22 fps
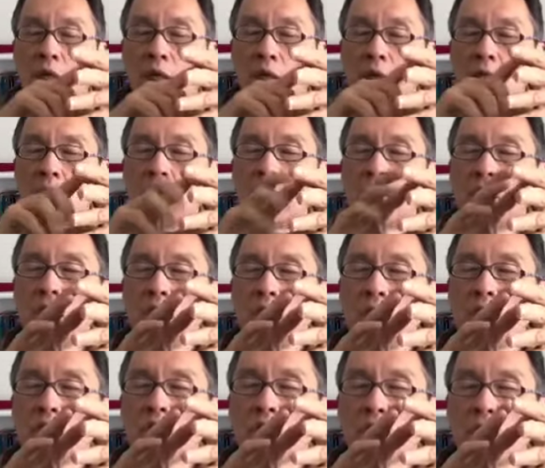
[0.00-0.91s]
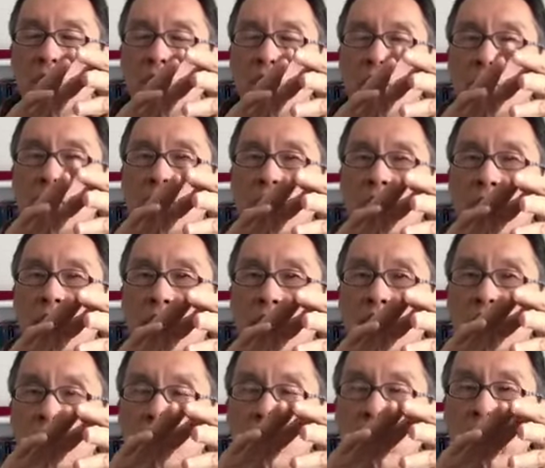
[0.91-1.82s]
The use of the
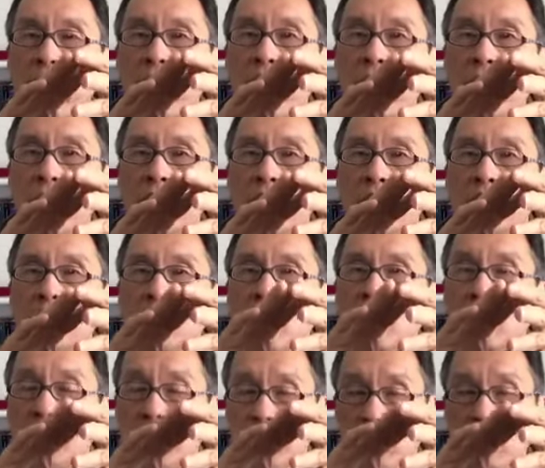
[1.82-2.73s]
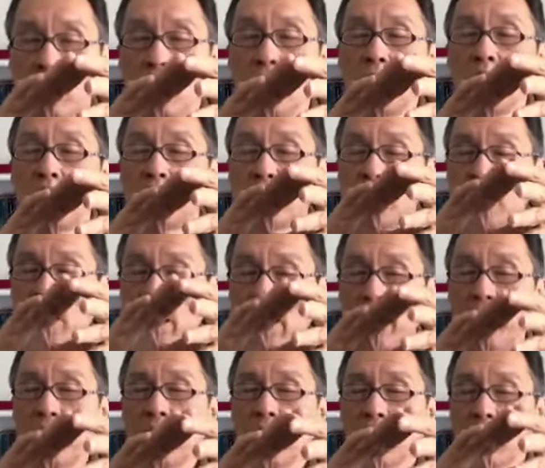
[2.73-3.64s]
strength, which
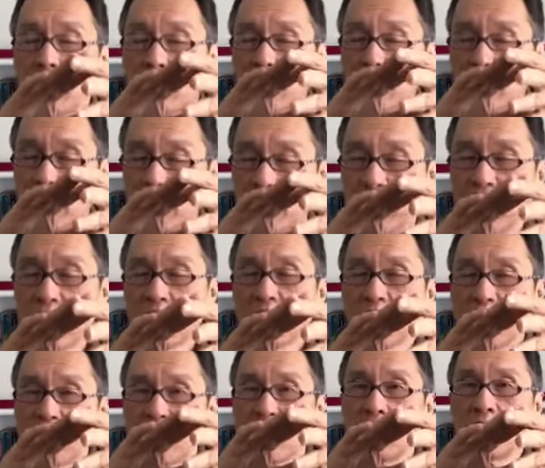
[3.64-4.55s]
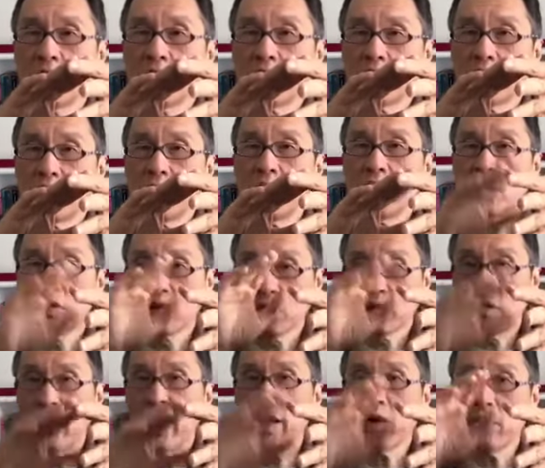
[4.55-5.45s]
have a direction control,
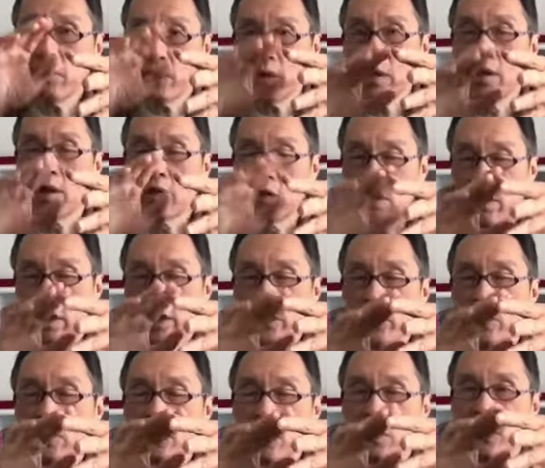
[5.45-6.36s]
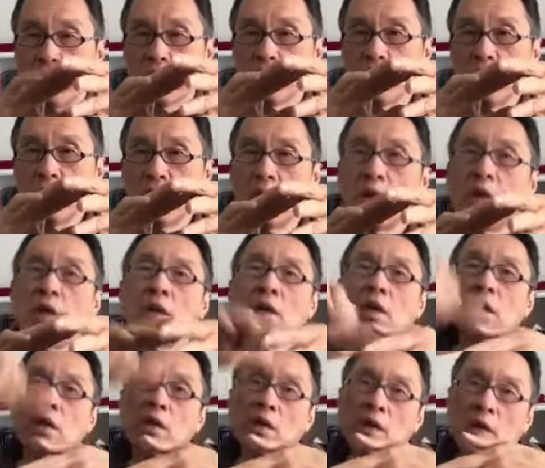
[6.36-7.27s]
strength with the direction control,
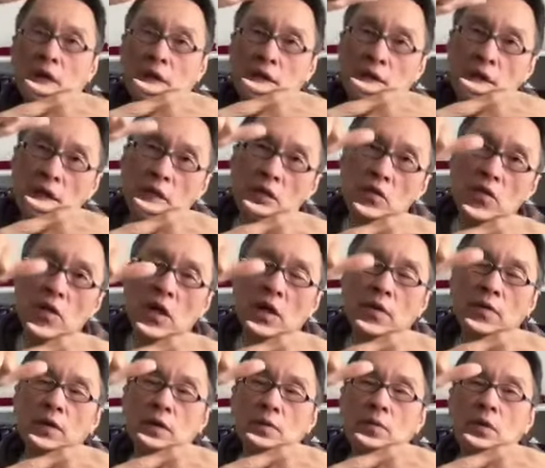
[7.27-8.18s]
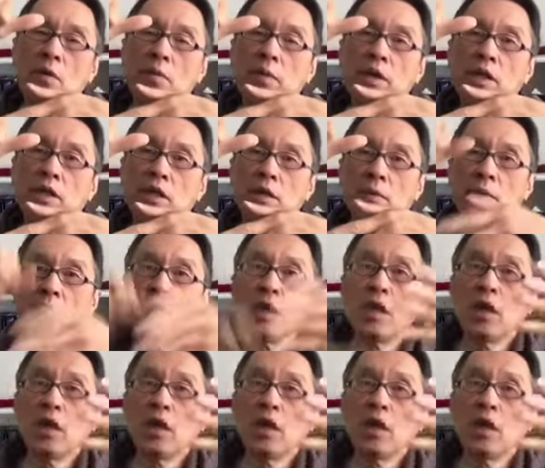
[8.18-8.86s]
and then you have the momentum.